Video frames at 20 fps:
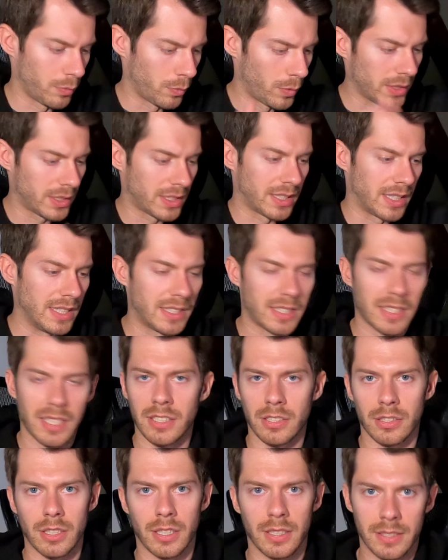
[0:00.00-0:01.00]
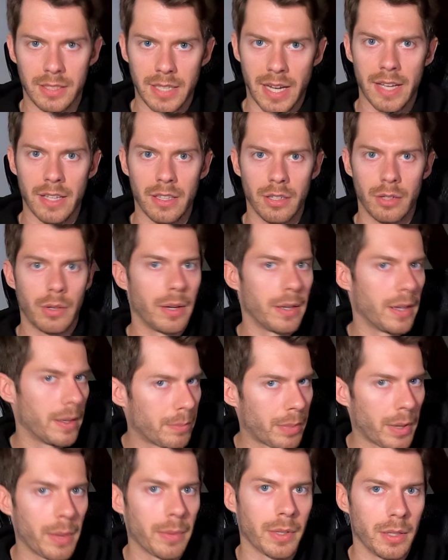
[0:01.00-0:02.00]
Once these things are going to die, though, I
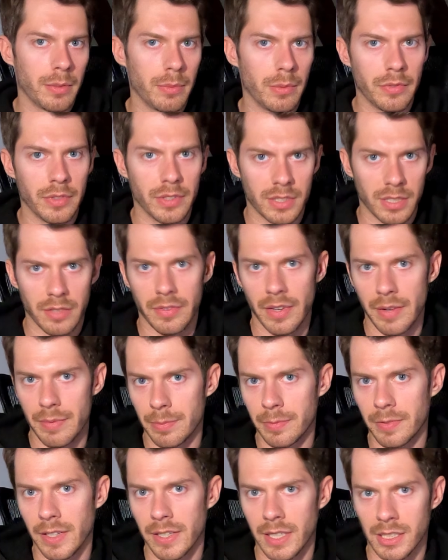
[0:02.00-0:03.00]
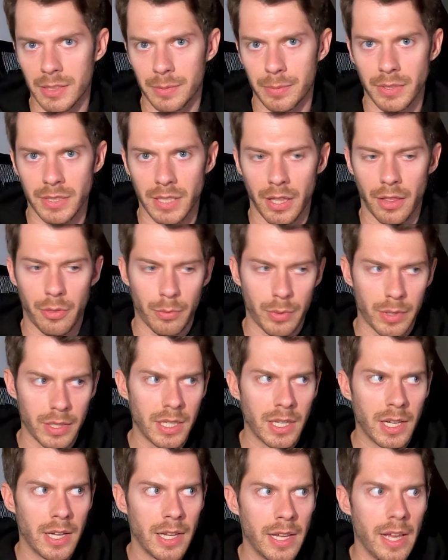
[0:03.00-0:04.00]
am probably going to move into the Vaporfly and X%
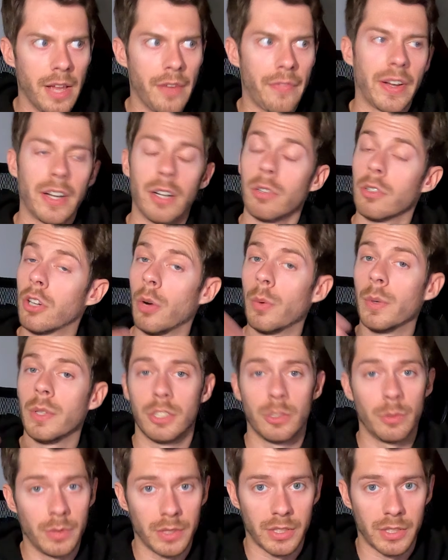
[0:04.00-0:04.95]
3 if I don't go into